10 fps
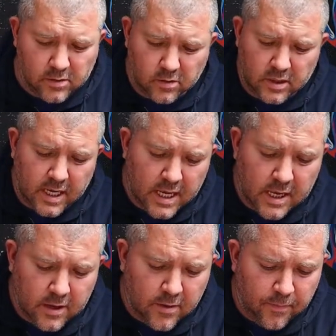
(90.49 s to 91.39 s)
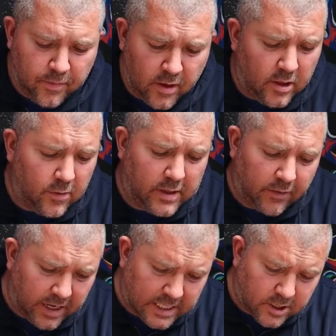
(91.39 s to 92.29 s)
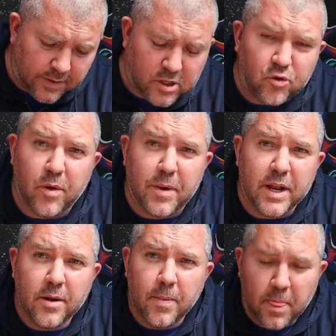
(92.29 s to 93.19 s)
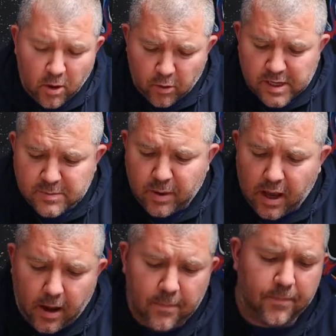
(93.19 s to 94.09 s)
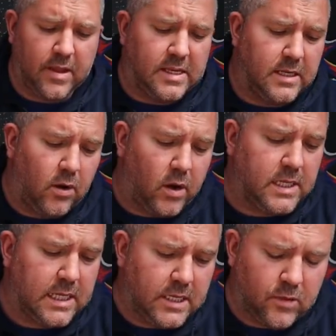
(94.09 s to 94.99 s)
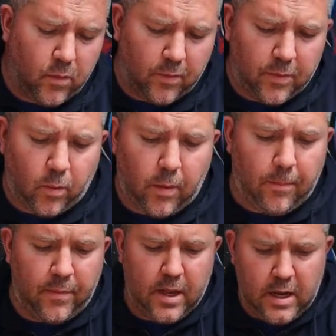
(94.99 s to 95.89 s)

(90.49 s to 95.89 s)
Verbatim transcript: you'll see that we don't need to do any trimming on this part. This is nice, this is what we want.